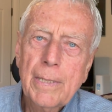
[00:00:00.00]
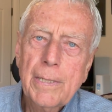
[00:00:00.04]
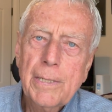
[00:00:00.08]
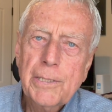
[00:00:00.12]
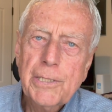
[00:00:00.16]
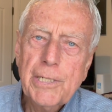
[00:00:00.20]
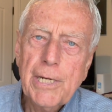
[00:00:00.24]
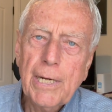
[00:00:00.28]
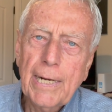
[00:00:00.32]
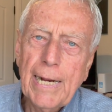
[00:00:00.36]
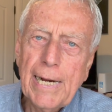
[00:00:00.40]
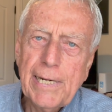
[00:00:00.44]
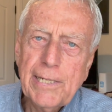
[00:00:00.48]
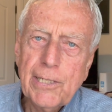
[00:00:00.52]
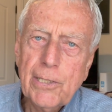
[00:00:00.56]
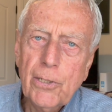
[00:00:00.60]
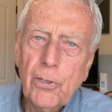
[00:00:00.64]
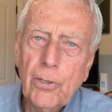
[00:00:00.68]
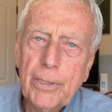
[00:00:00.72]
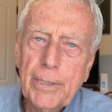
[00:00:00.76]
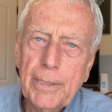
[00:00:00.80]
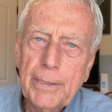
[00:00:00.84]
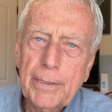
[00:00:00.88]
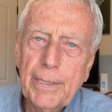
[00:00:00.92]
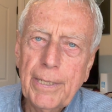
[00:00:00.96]
So let's
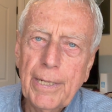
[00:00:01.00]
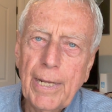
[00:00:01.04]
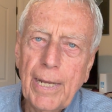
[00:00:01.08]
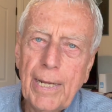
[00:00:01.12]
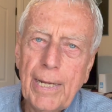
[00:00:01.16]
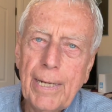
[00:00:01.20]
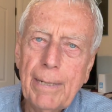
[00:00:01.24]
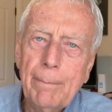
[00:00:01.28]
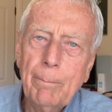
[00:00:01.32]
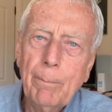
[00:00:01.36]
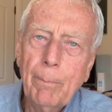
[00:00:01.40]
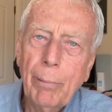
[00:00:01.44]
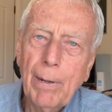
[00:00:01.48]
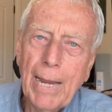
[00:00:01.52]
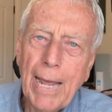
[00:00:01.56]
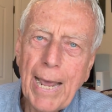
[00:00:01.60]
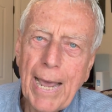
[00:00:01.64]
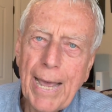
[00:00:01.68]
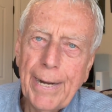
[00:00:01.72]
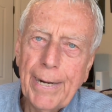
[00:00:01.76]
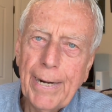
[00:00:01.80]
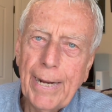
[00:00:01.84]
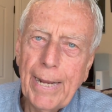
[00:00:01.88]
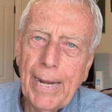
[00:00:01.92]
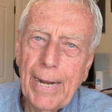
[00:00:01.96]
look at the
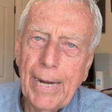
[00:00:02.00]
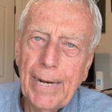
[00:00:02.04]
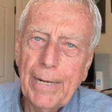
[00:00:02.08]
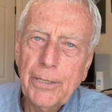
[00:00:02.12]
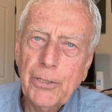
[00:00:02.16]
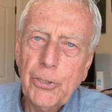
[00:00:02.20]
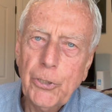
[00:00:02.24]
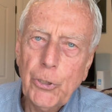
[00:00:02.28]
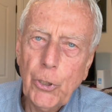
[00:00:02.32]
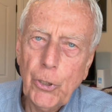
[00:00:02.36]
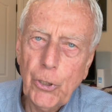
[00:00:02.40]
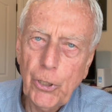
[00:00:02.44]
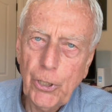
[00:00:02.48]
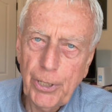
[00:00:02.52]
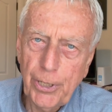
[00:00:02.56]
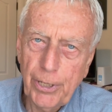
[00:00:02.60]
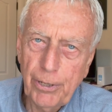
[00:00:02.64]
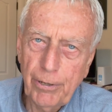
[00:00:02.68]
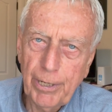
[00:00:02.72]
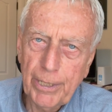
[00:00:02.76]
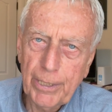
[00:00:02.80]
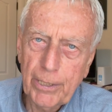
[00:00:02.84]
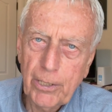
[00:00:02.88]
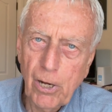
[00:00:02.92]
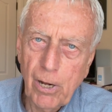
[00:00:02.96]
bladder and
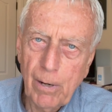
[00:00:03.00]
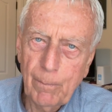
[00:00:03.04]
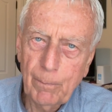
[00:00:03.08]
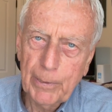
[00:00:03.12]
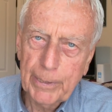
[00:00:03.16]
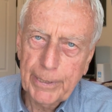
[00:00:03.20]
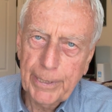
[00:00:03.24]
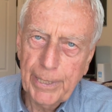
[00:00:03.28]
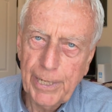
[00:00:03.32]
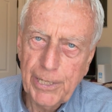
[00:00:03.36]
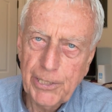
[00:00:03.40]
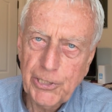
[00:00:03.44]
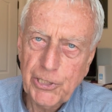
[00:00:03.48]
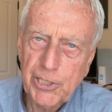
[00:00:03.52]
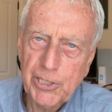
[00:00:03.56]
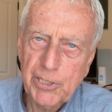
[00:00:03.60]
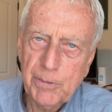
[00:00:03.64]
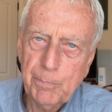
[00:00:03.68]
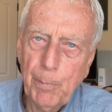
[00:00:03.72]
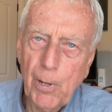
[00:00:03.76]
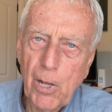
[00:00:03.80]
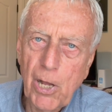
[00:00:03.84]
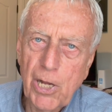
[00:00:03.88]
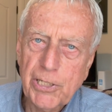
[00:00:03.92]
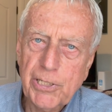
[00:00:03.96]
urinary complications
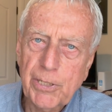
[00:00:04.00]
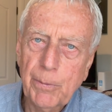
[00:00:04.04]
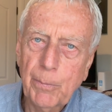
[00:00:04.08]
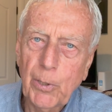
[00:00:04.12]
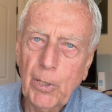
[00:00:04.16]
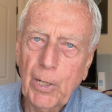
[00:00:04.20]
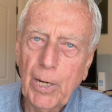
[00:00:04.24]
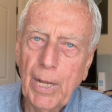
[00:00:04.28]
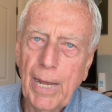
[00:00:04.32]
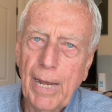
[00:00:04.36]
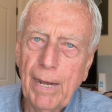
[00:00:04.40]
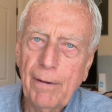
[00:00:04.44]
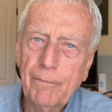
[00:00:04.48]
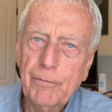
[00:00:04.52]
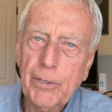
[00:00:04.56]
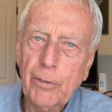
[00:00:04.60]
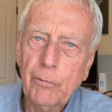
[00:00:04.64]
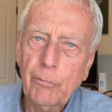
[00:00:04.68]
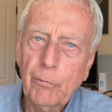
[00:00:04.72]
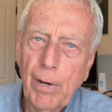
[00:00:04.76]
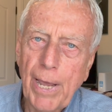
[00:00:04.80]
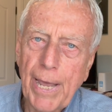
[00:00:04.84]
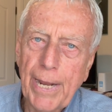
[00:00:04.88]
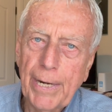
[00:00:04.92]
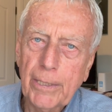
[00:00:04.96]
possible after
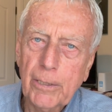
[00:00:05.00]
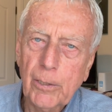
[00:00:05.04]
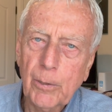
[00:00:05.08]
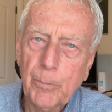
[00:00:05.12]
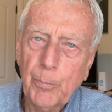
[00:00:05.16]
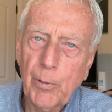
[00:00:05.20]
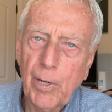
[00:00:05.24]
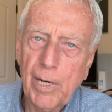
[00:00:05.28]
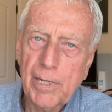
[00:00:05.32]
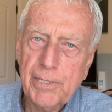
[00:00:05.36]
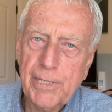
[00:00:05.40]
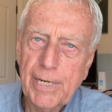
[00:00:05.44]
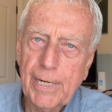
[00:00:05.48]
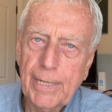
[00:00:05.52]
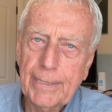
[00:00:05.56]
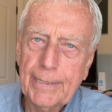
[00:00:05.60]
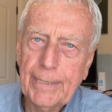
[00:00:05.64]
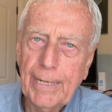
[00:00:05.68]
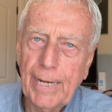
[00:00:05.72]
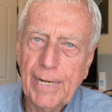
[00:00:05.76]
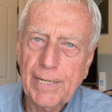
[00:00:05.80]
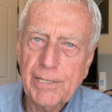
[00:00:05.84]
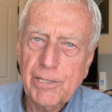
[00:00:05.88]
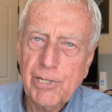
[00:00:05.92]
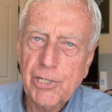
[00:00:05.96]
radical prostate
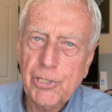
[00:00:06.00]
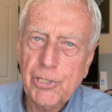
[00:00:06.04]
cancer